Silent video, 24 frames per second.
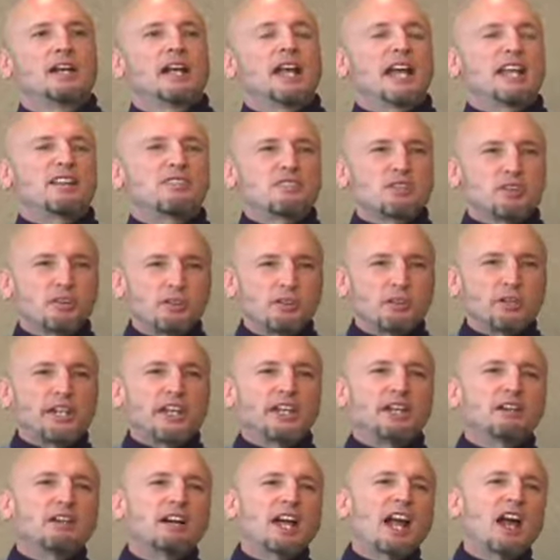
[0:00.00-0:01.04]
and so you'll
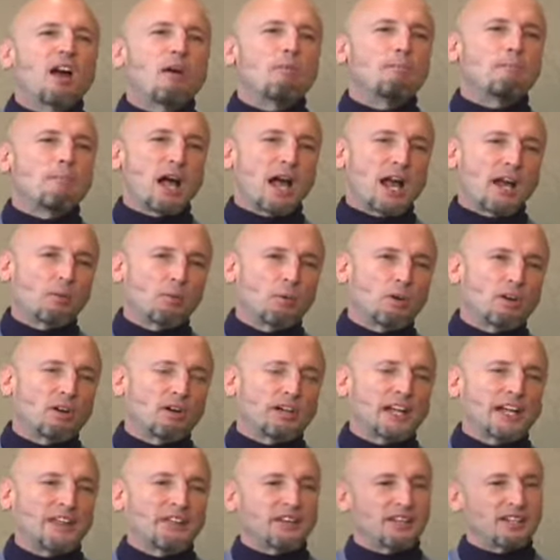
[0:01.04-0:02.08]
hear how my
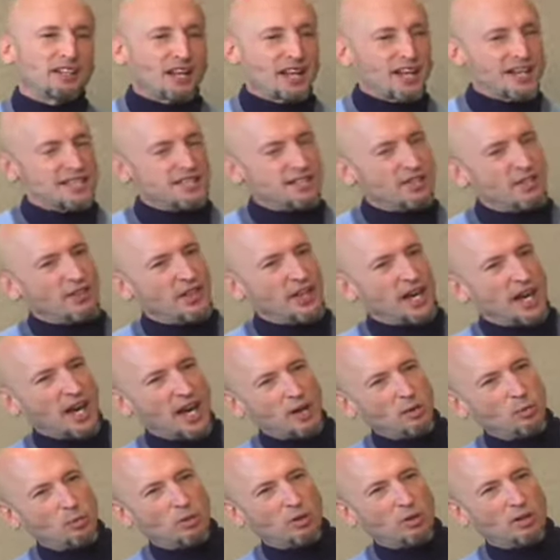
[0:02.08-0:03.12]
work and the clientele that
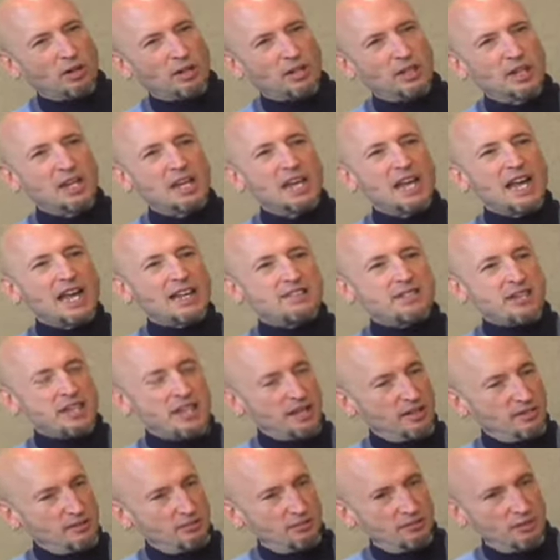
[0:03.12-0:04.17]
I work has
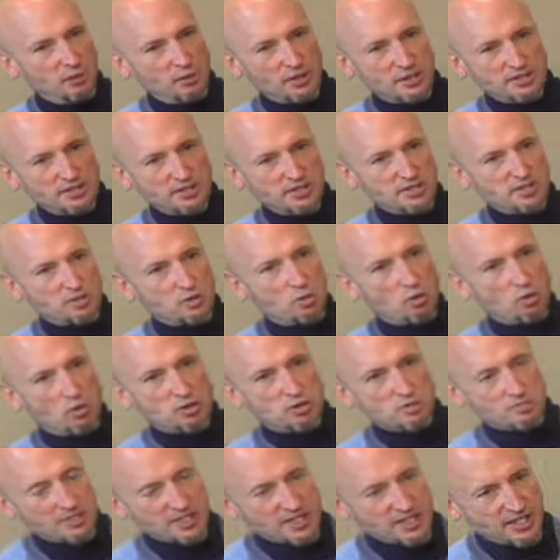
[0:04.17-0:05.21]
influenced this
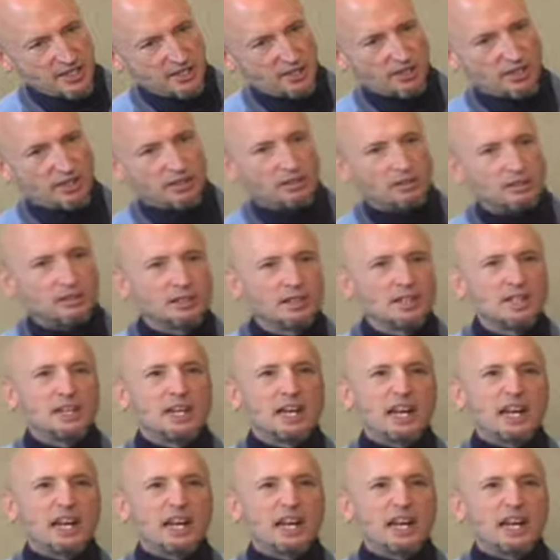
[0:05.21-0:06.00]
course material.